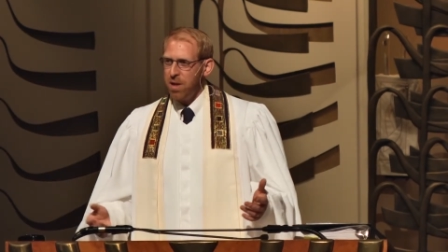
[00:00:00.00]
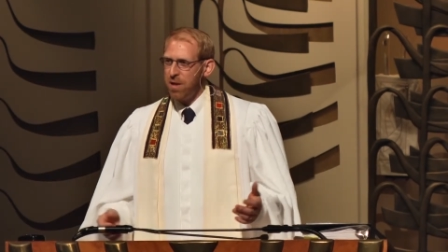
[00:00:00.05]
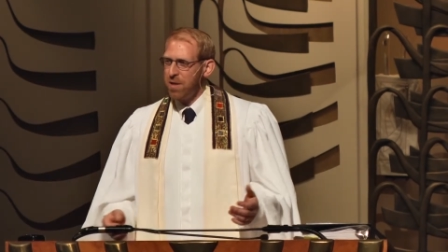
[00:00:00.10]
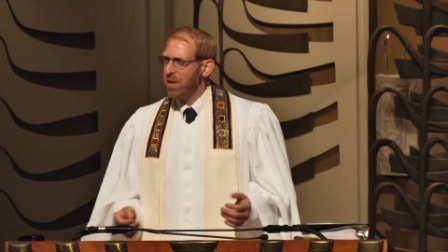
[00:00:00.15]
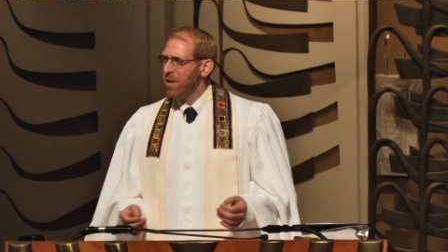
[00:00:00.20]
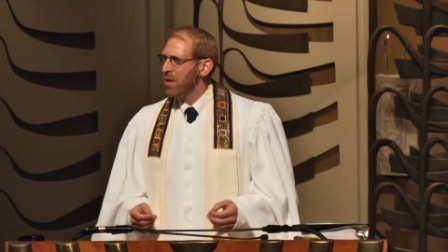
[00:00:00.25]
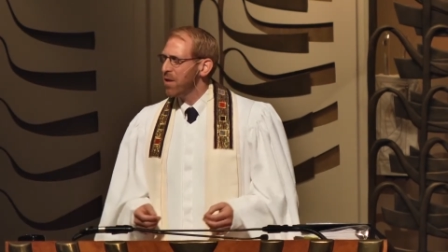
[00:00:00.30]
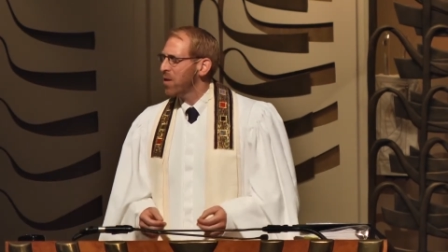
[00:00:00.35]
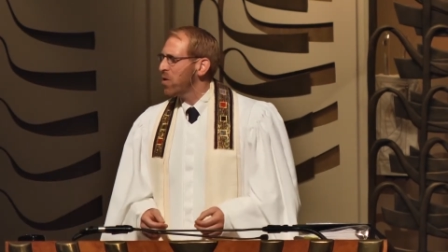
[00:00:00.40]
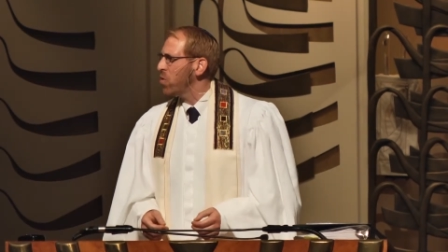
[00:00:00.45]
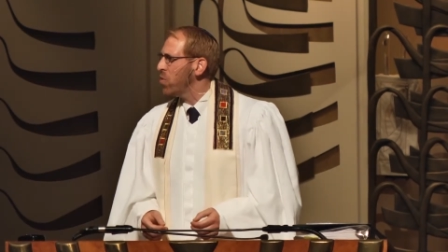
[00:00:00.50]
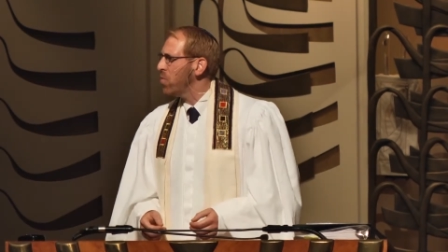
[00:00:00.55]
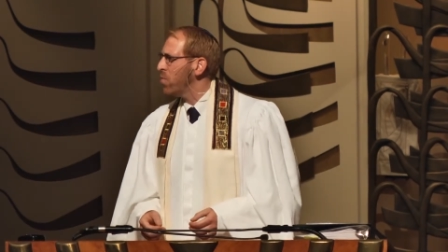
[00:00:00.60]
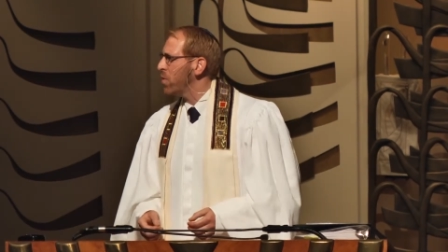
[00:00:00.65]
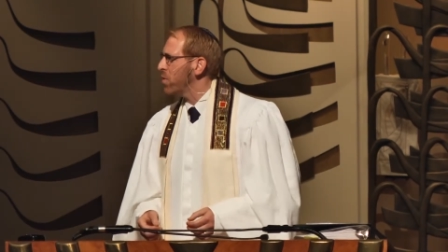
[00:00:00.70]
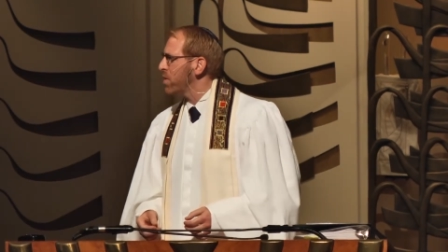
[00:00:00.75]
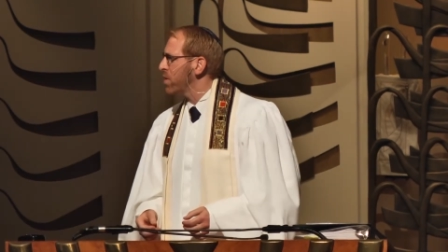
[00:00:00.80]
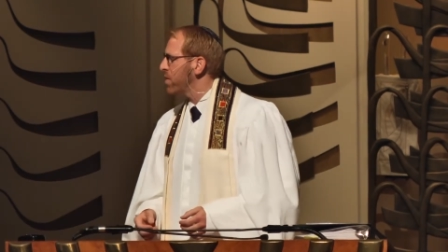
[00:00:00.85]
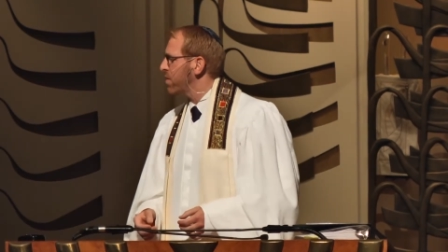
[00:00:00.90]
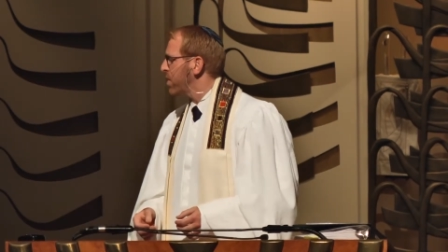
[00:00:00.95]
As
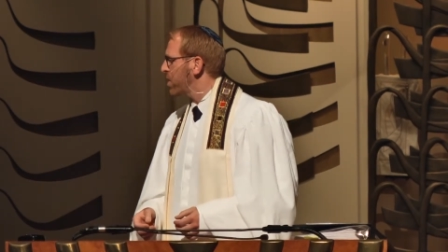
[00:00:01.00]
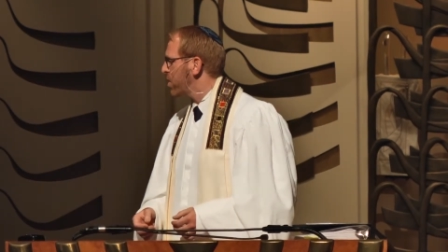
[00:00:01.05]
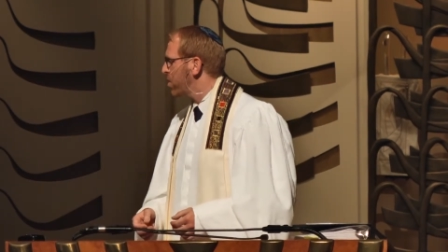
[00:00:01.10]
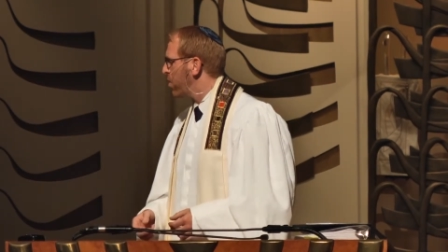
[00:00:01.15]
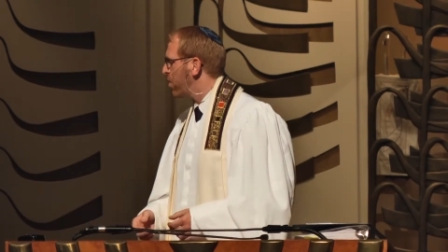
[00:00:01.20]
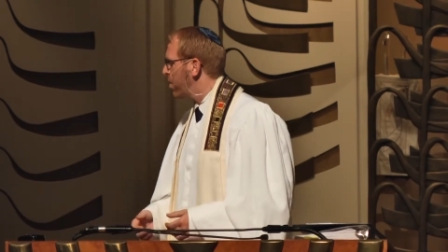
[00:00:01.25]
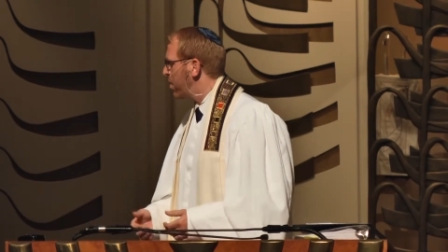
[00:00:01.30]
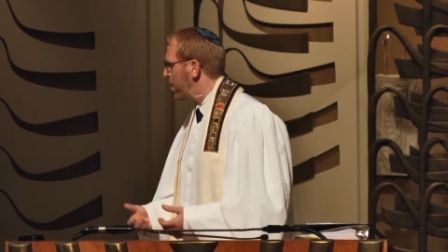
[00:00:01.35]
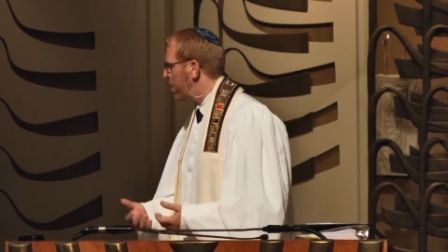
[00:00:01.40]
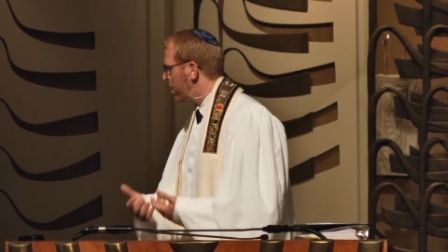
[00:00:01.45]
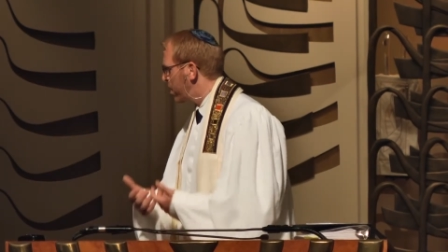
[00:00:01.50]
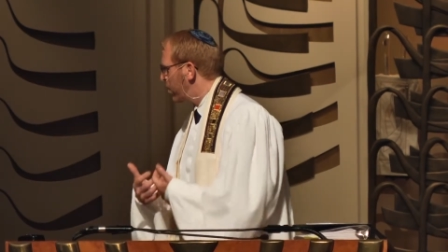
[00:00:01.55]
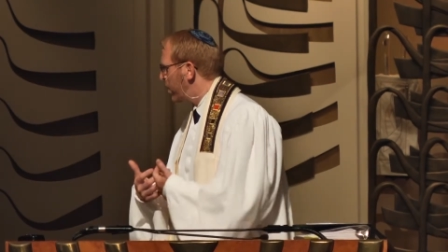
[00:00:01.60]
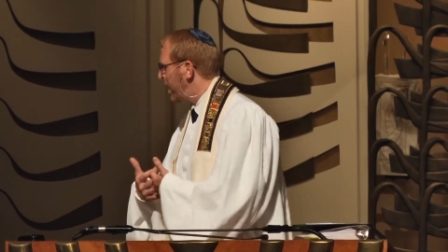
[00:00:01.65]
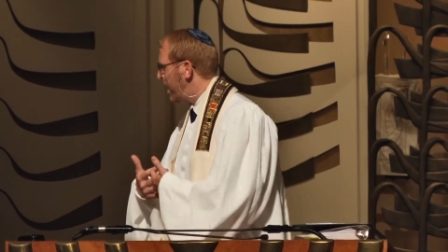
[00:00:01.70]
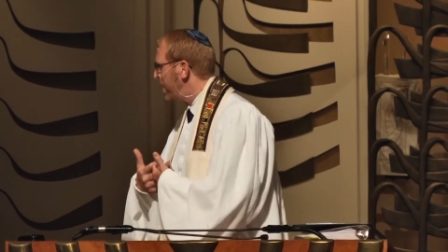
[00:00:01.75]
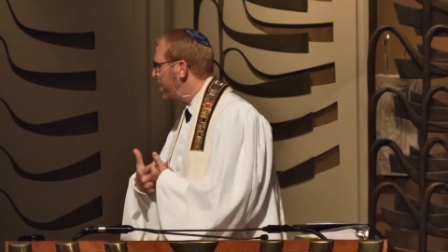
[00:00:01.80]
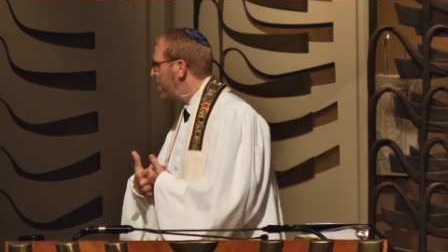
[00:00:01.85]
consumers of stories, we